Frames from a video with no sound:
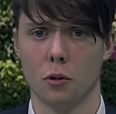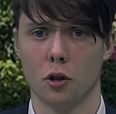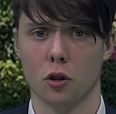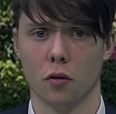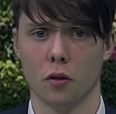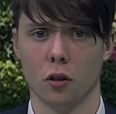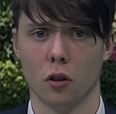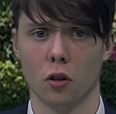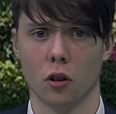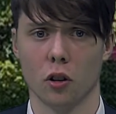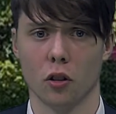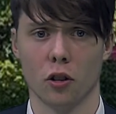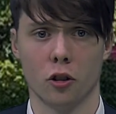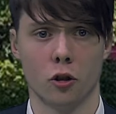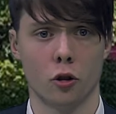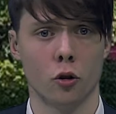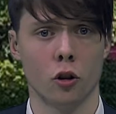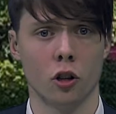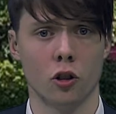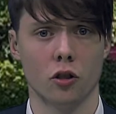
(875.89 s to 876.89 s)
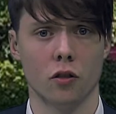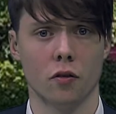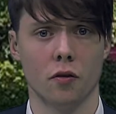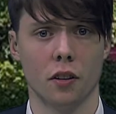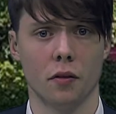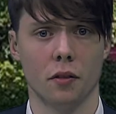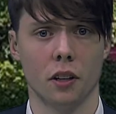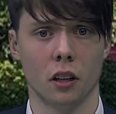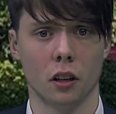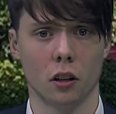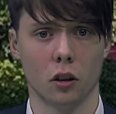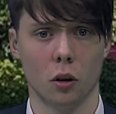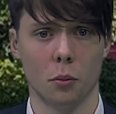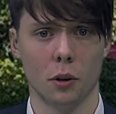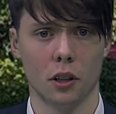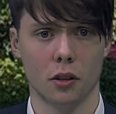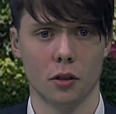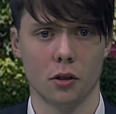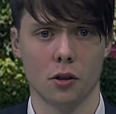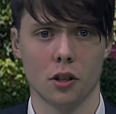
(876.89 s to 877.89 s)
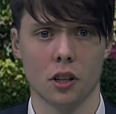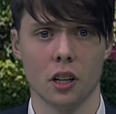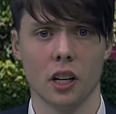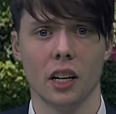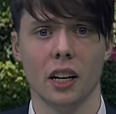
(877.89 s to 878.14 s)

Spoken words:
of longer than 250 kilometres